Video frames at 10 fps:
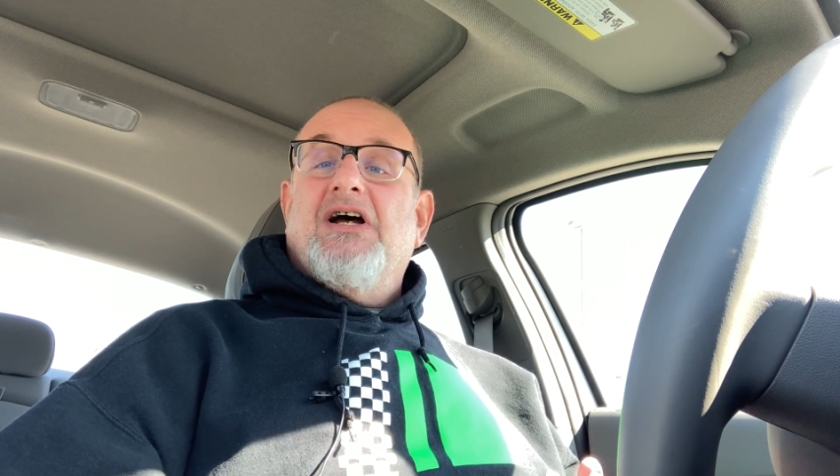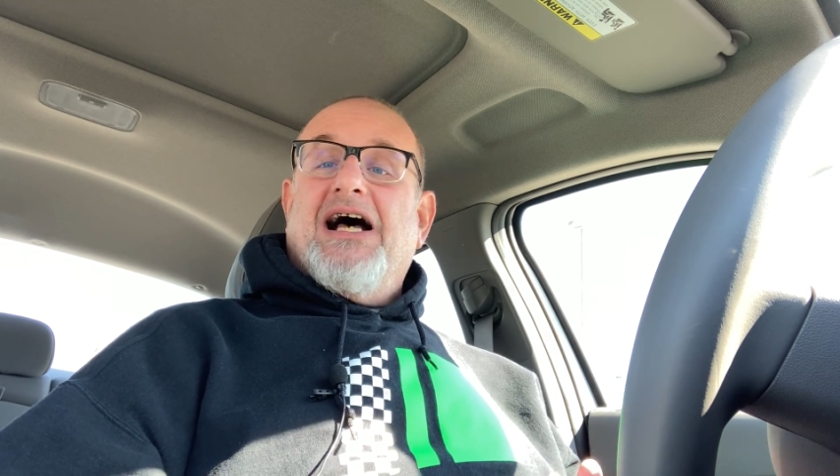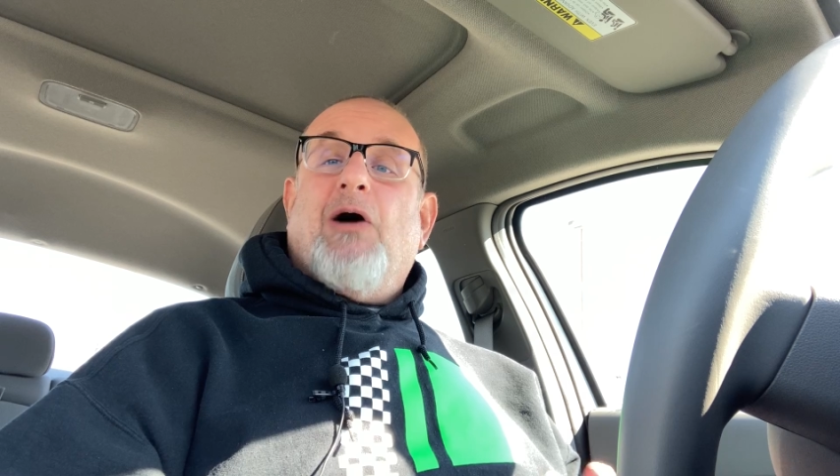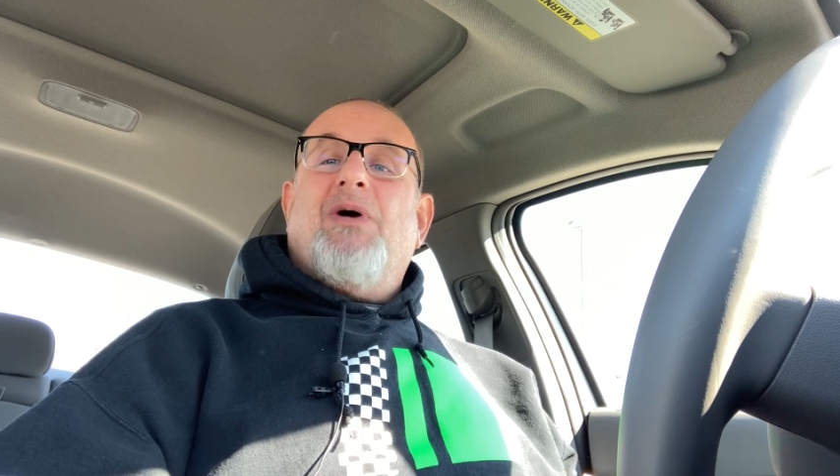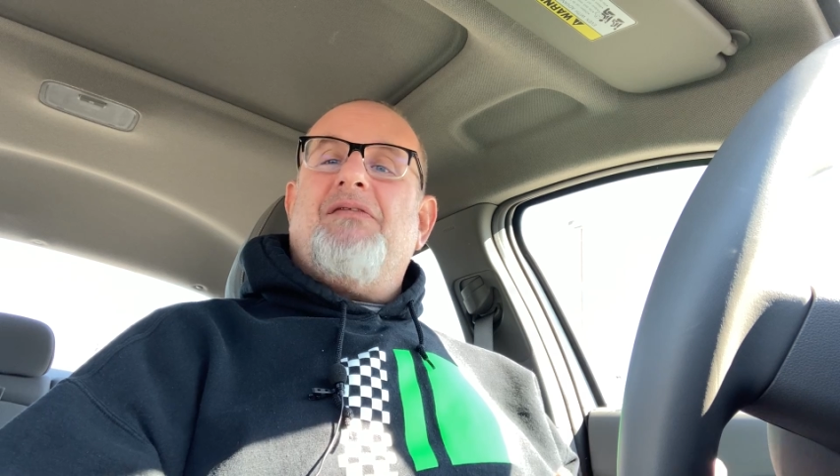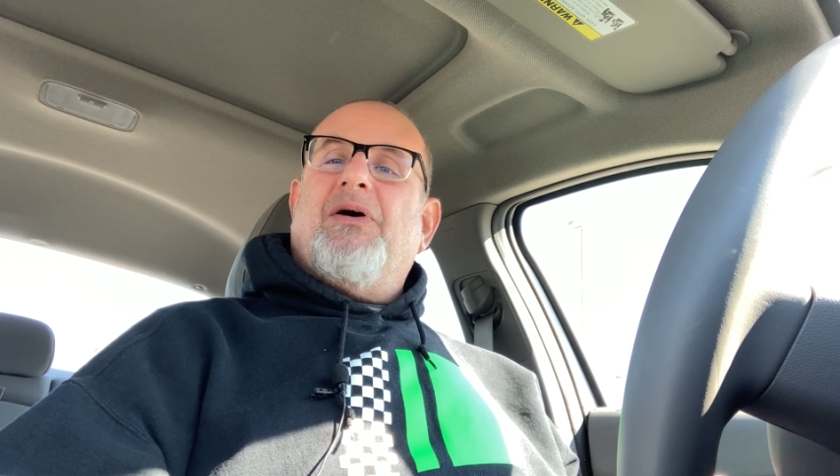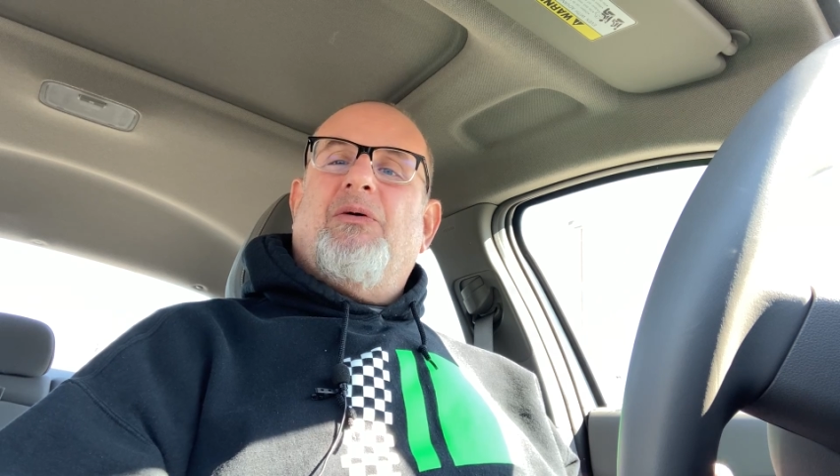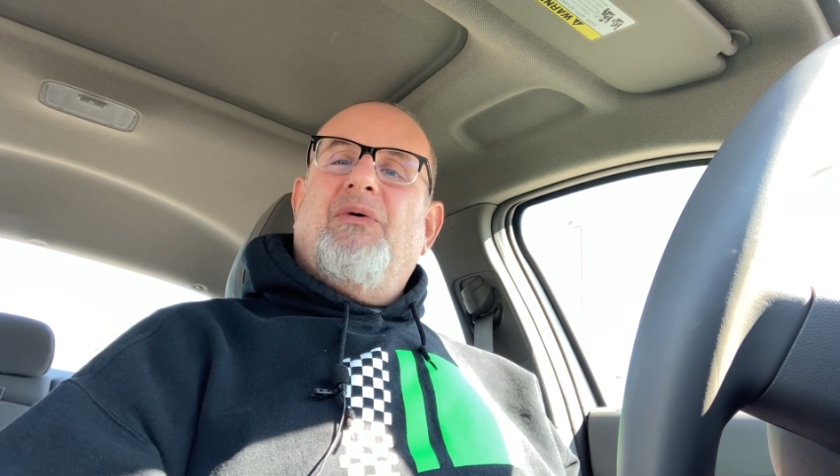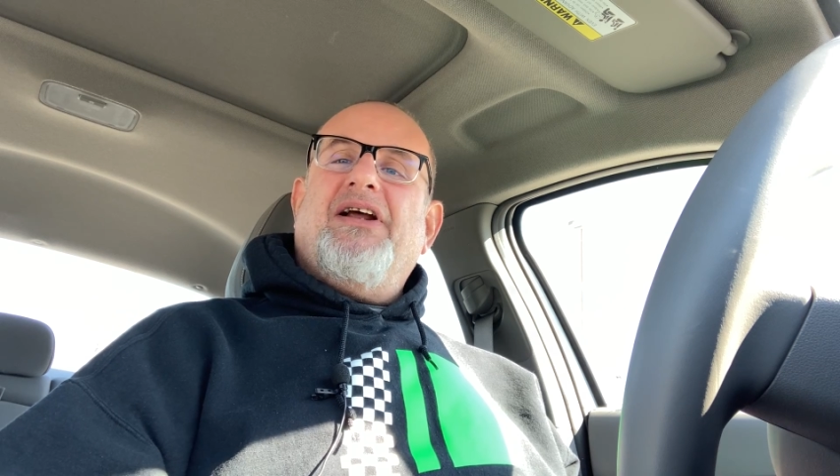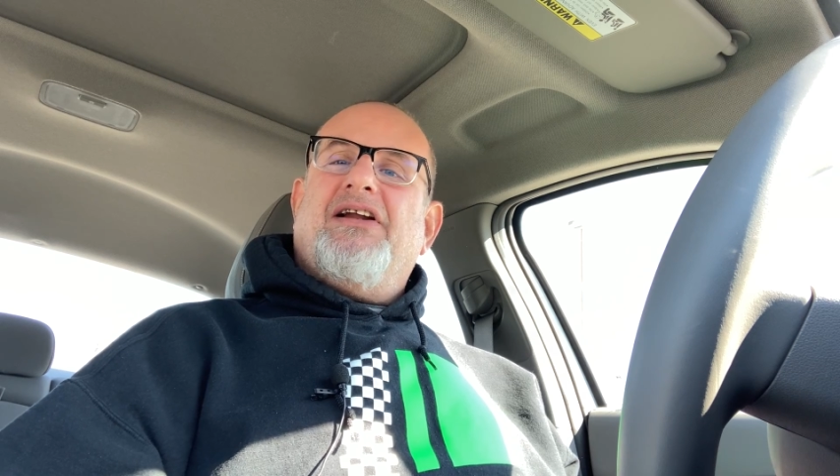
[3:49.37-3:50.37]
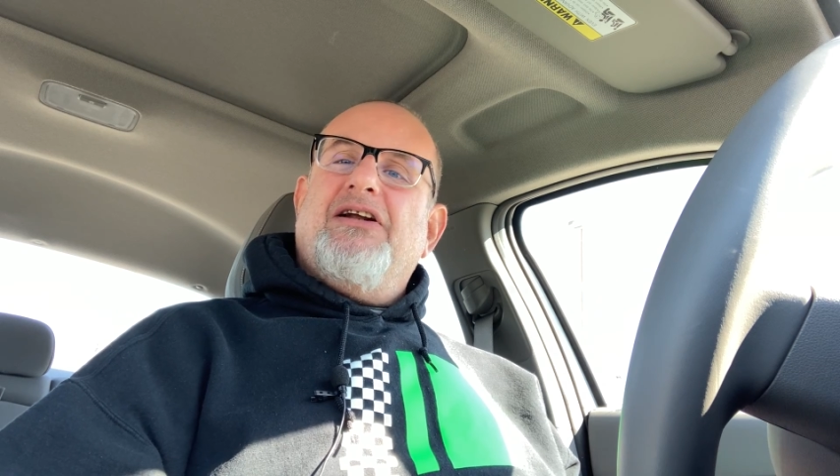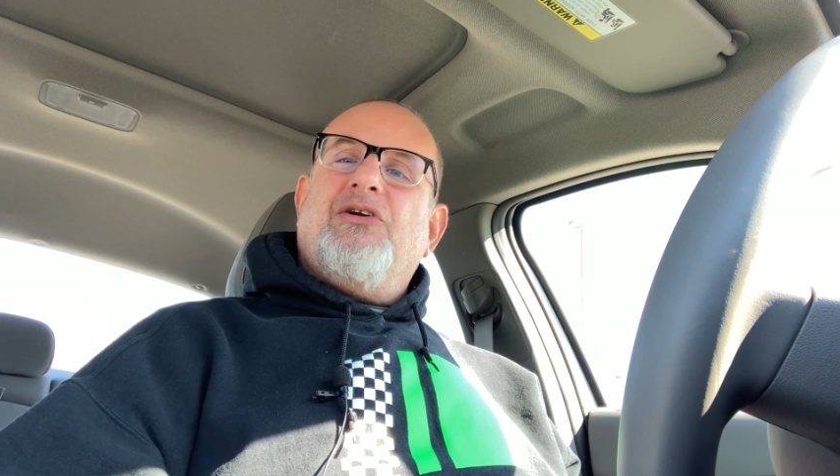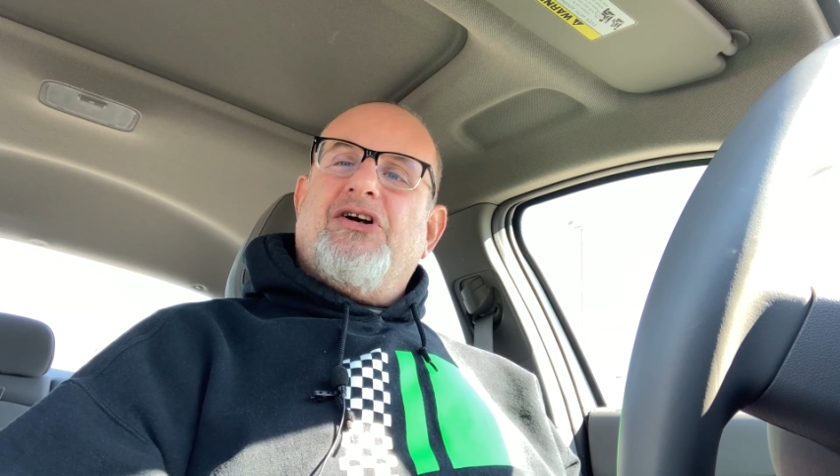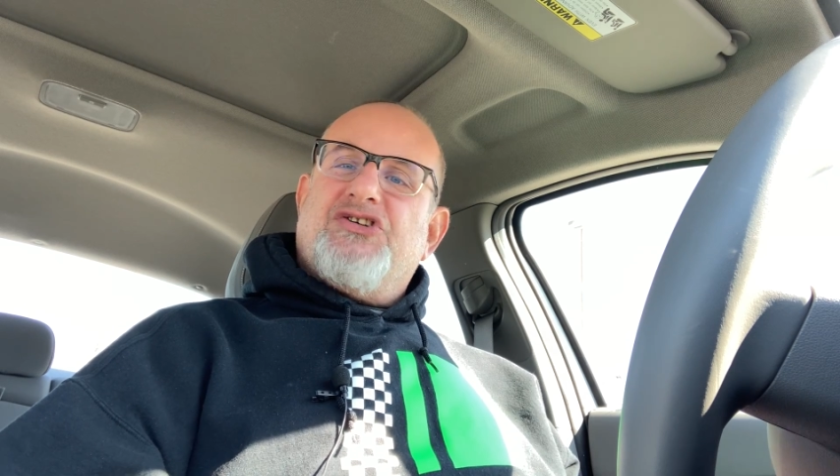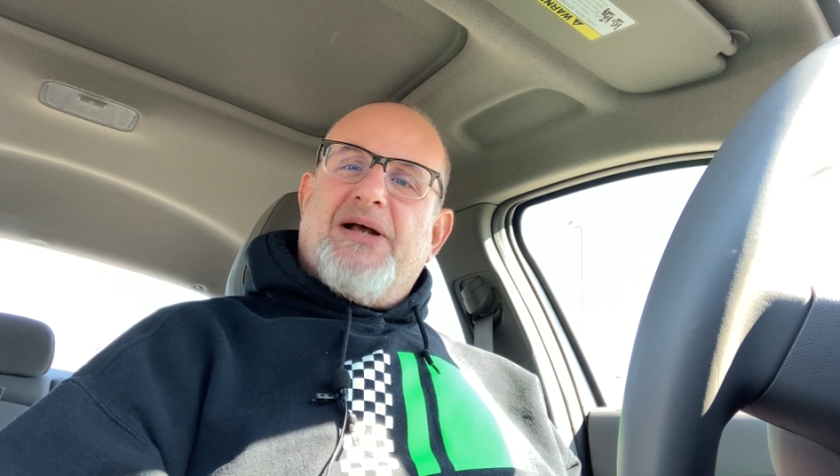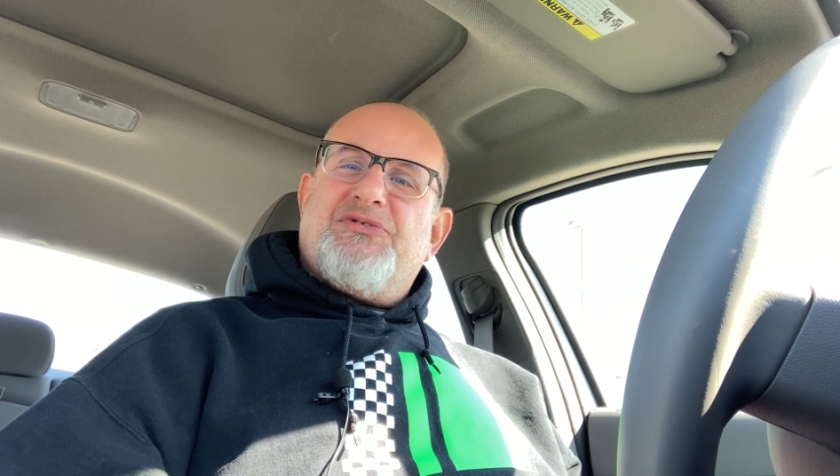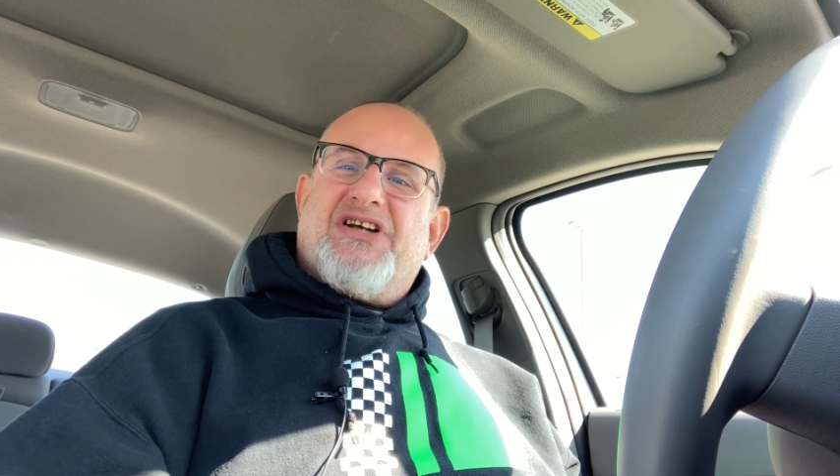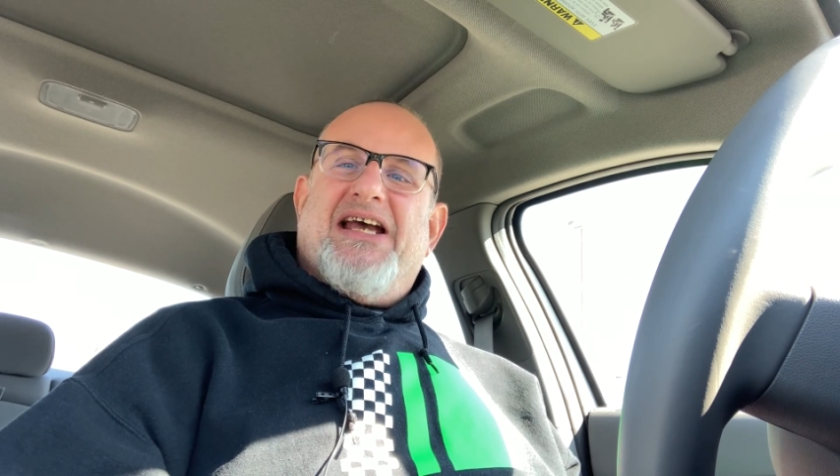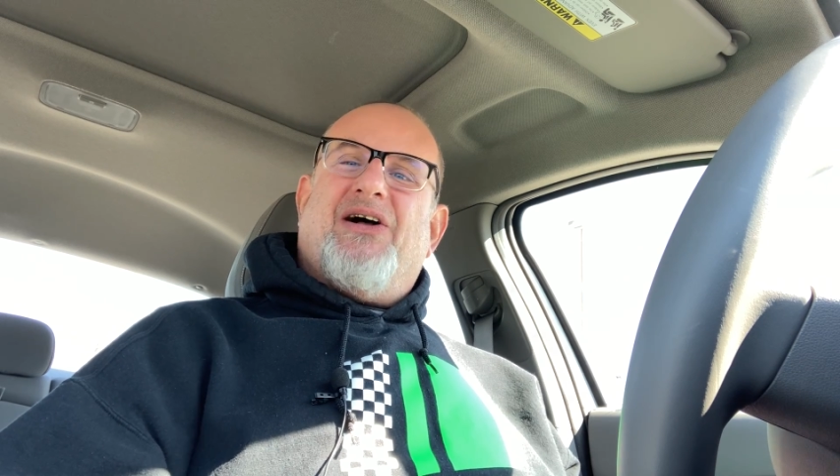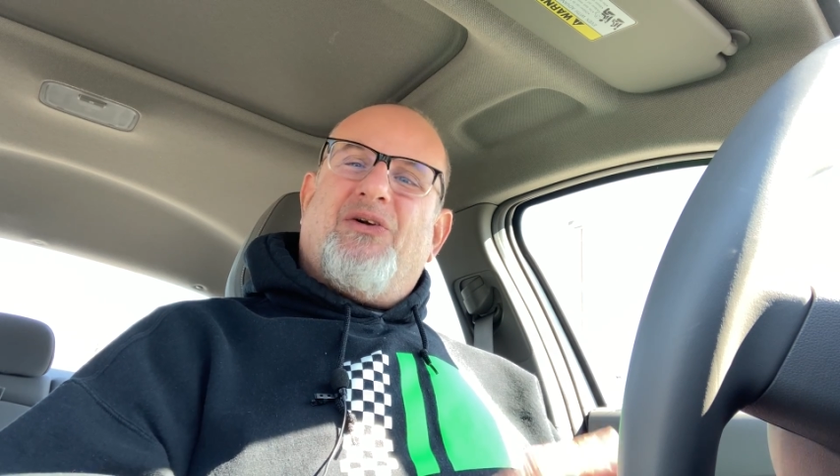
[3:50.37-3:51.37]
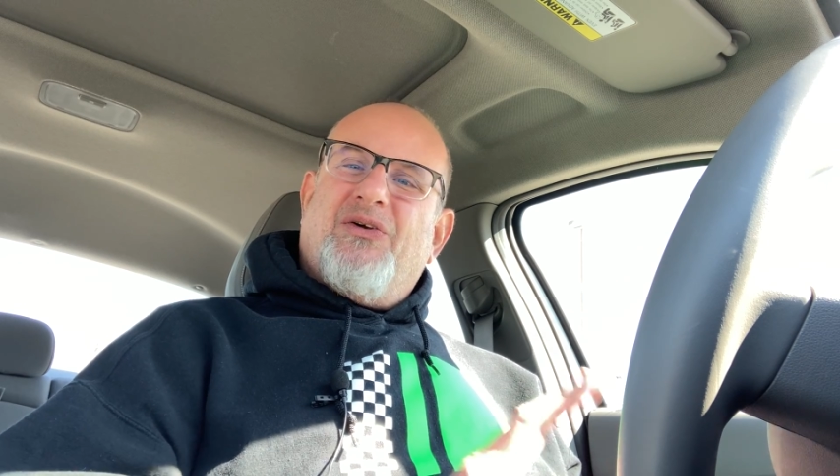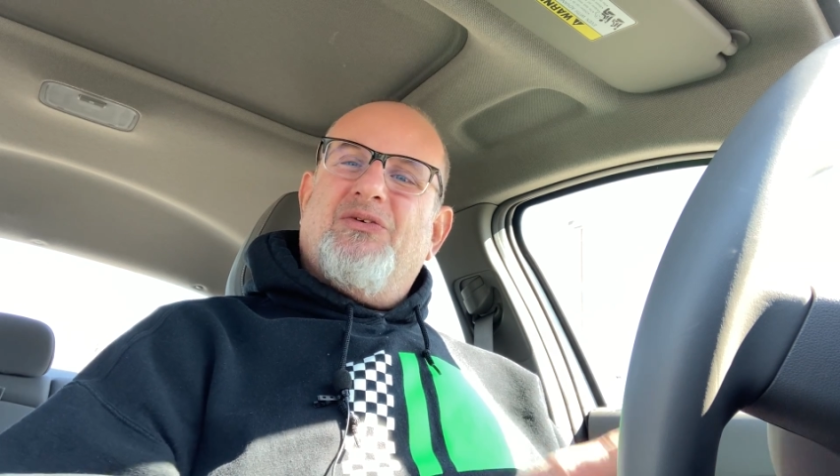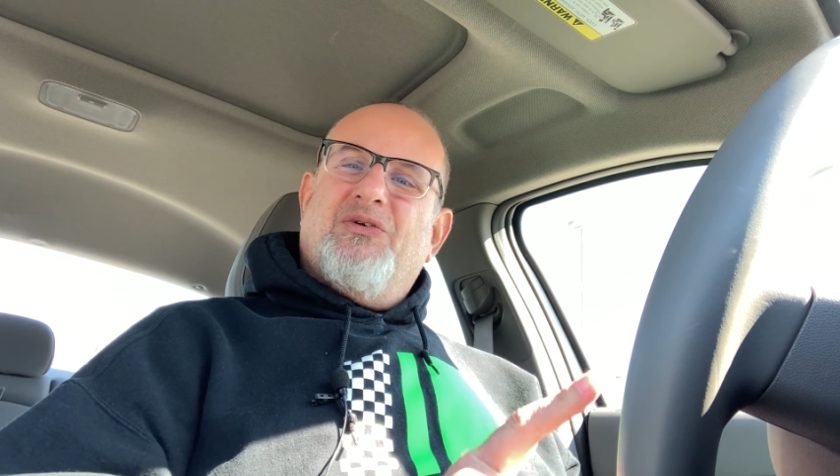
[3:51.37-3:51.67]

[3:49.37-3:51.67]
However, it really looks upscale